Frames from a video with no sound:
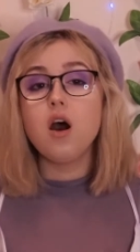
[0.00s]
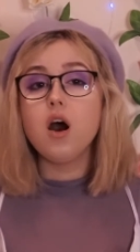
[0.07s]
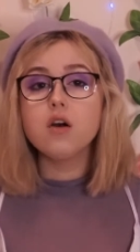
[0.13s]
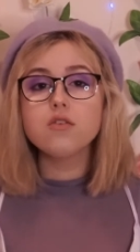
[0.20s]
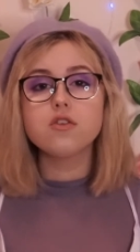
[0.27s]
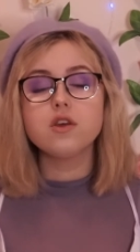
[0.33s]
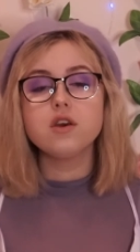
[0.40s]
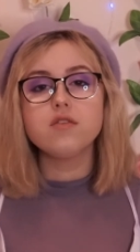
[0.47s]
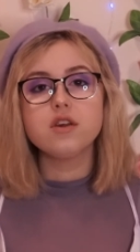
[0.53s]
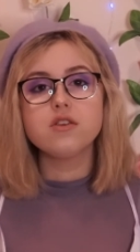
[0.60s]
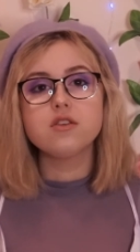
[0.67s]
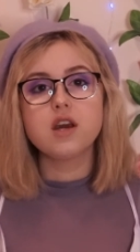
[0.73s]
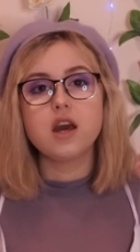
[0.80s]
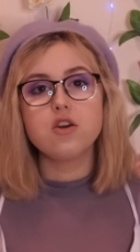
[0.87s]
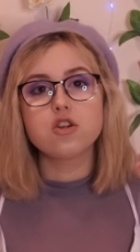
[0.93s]
After the
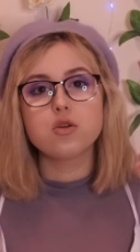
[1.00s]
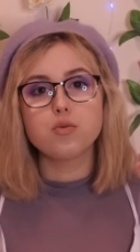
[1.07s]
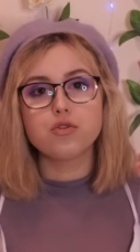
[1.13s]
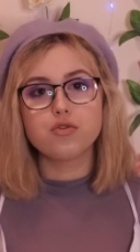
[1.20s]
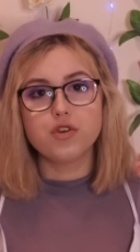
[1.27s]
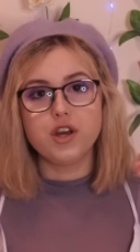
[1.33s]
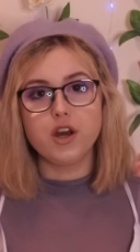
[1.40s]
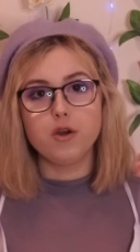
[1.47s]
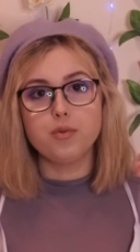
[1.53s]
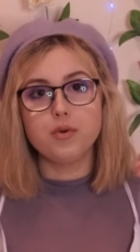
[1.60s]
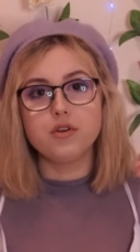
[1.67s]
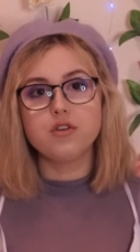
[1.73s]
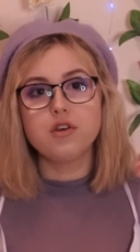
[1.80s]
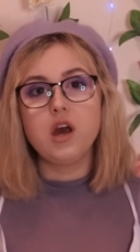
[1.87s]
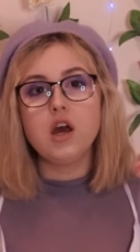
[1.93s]
investigation was
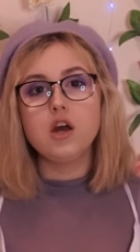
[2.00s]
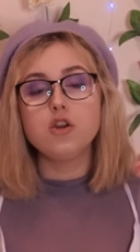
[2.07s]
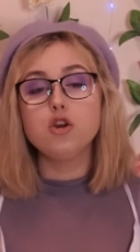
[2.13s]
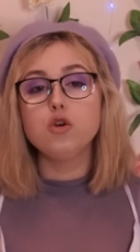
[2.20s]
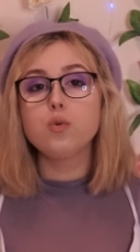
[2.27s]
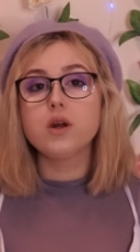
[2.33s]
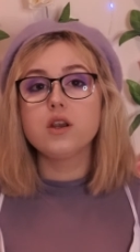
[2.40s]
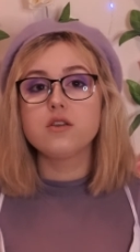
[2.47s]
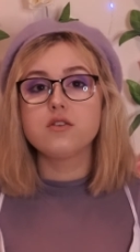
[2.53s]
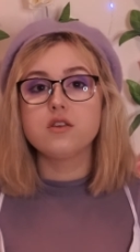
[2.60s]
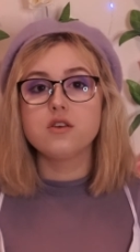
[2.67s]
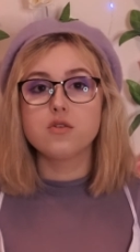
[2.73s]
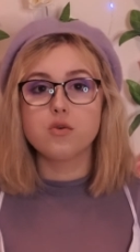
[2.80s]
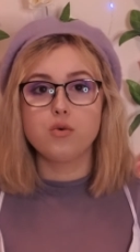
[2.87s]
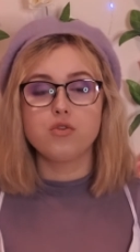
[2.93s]
reopened, new
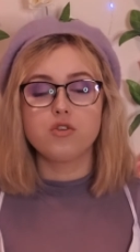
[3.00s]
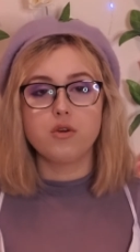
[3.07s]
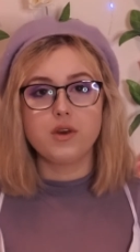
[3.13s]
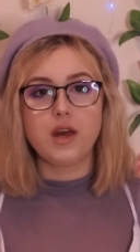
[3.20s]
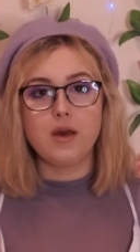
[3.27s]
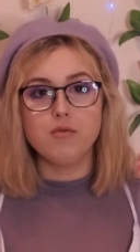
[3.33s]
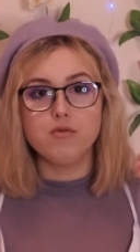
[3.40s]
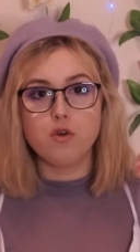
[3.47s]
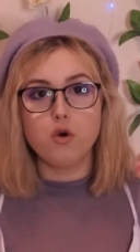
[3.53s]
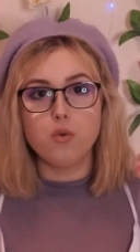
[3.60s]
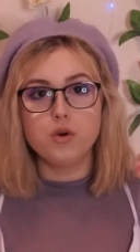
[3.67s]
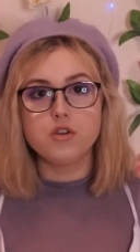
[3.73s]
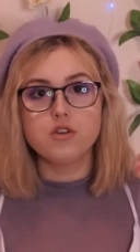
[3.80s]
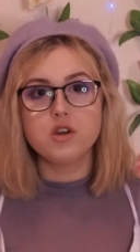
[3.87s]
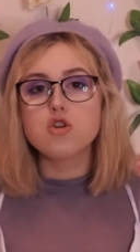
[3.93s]
witnesses also came
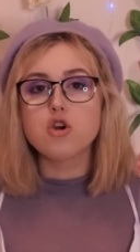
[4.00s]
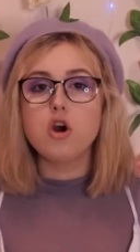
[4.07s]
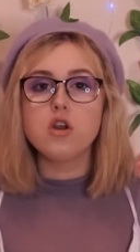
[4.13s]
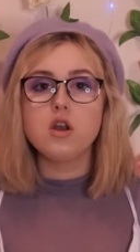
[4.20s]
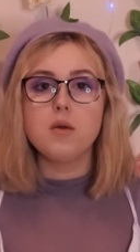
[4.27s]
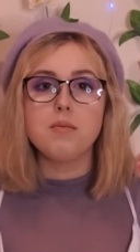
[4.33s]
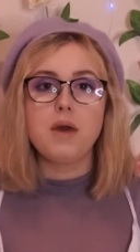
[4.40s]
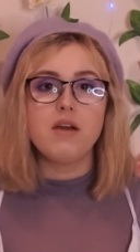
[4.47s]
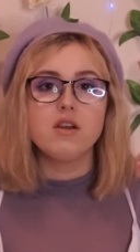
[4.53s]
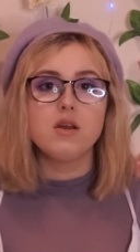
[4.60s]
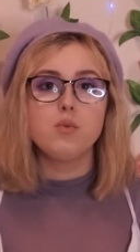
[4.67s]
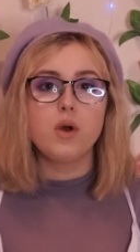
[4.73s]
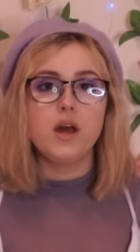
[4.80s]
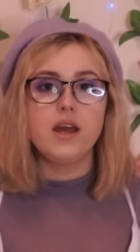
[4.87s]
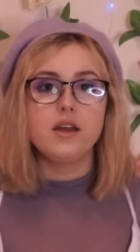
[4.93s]
forward. John and
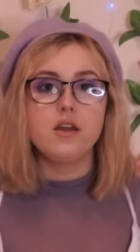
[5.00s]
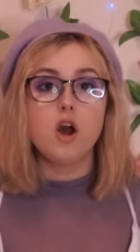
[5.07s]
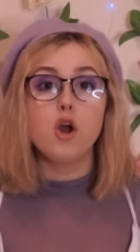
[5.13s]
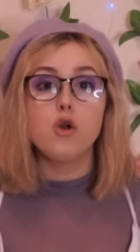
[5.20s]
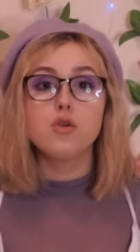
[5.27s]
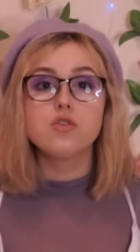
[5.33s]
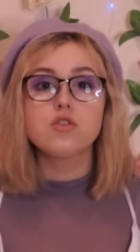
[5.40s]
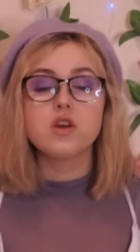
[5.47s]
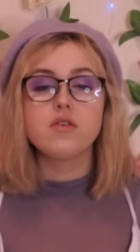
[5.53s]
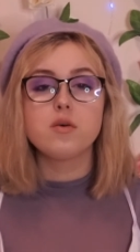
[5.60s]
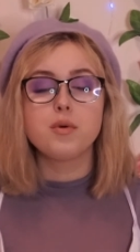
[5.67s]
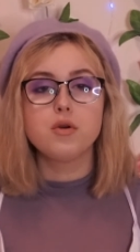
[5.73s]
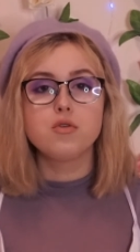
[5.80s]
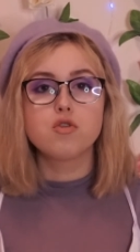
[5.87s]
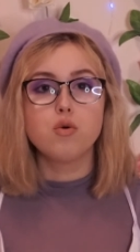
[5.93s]
Marilyn Wayne, owners of a
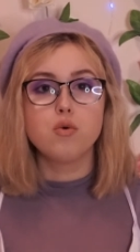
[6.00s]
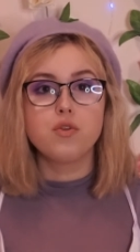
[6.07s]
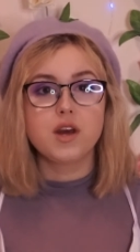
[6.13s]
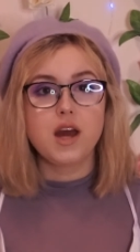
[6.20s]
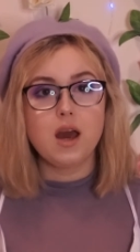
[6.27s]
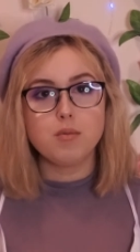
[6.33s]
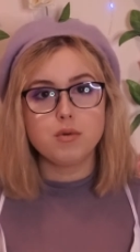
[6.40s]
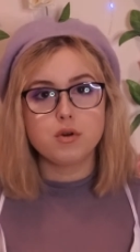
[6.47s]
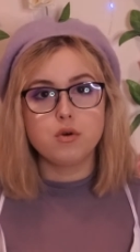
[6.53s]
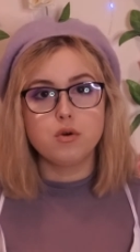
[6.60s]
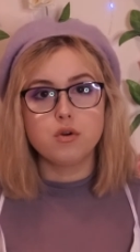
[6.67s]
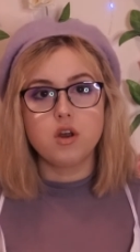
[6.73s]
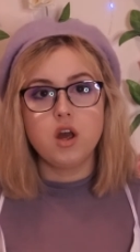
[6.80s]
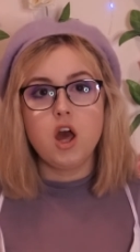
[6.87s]
boat called the Capricorn,